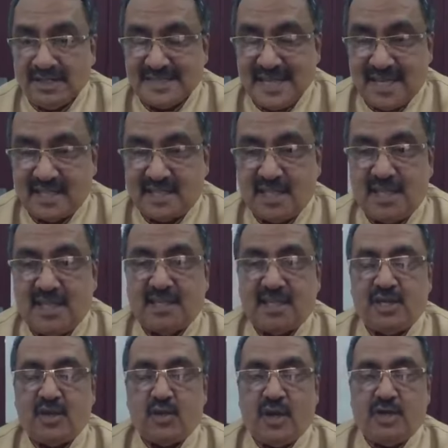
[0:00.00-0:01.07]
the sanction
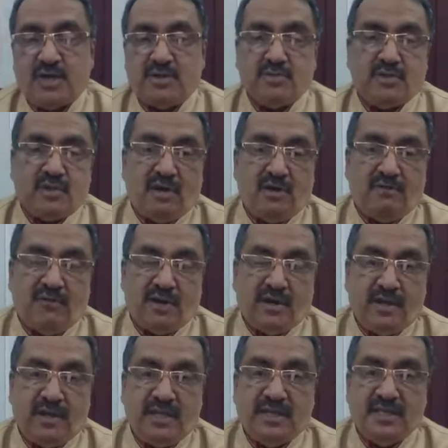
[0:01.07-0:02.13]
letter you have to call
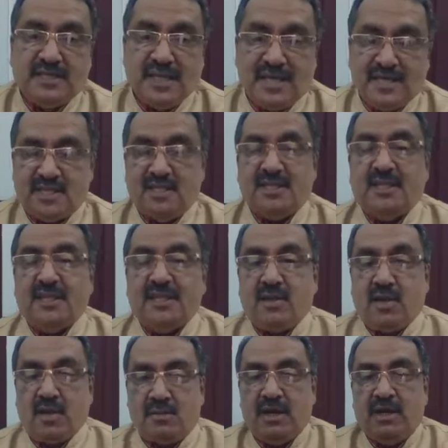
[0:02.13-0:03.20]
for. In the sanction letter,
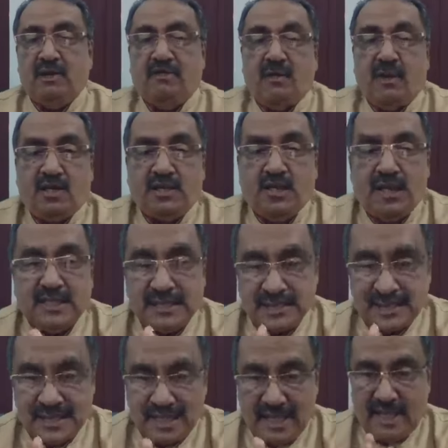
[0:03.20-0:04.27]
normally what they
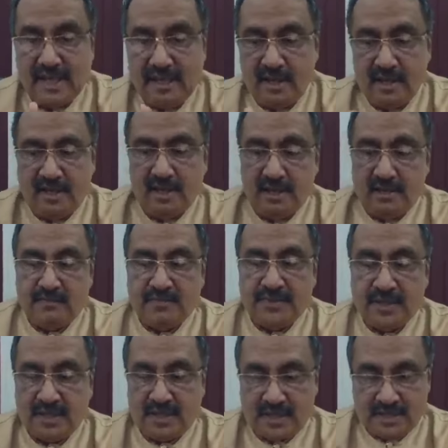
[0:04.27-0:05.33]
say,
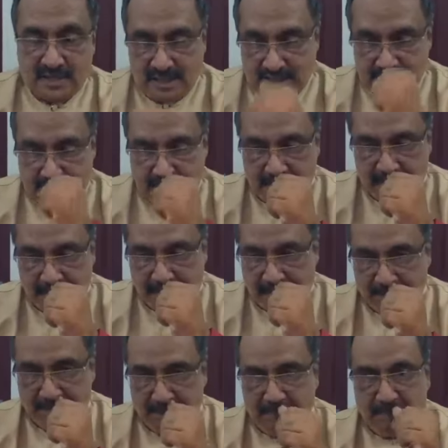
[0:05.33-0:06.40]
interest has to
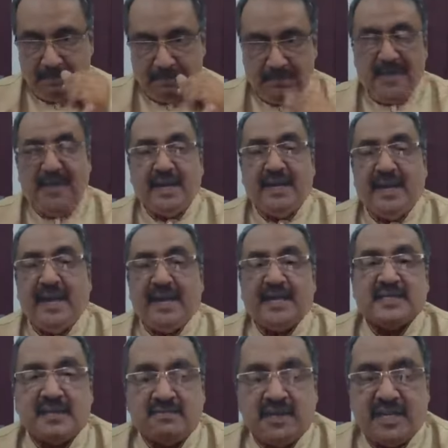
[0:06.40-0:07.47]
be paid
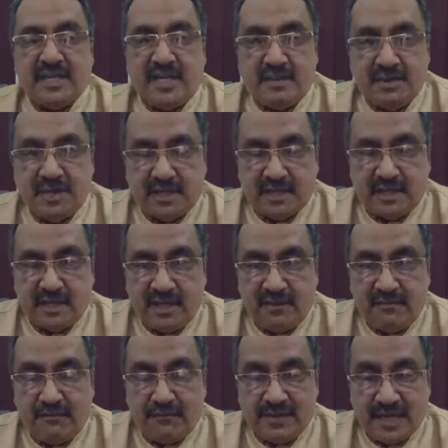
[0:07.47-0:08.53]
as and when debited.
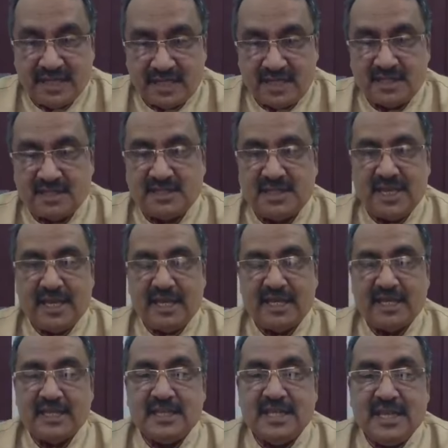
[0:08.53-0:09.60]
If that is
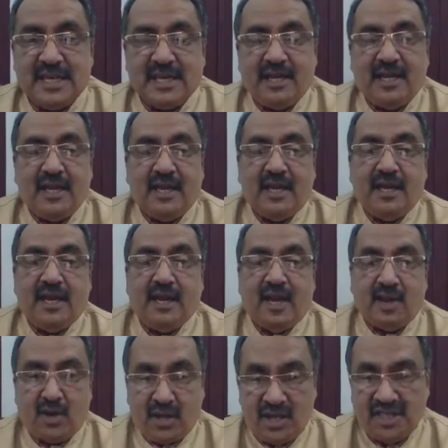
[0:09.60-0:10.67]
there, then
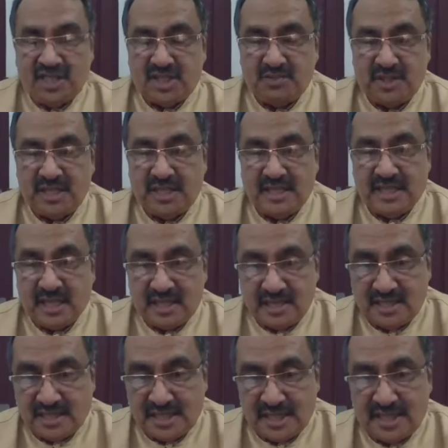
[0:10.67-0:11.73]
according to me,
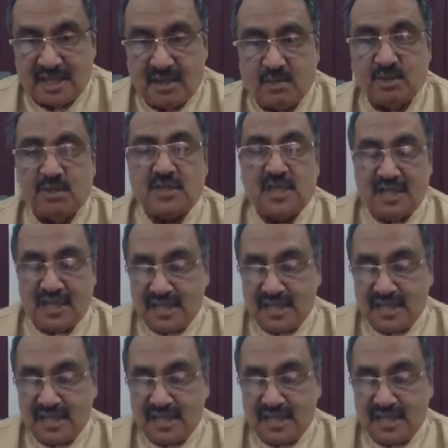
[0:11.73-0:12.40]
entire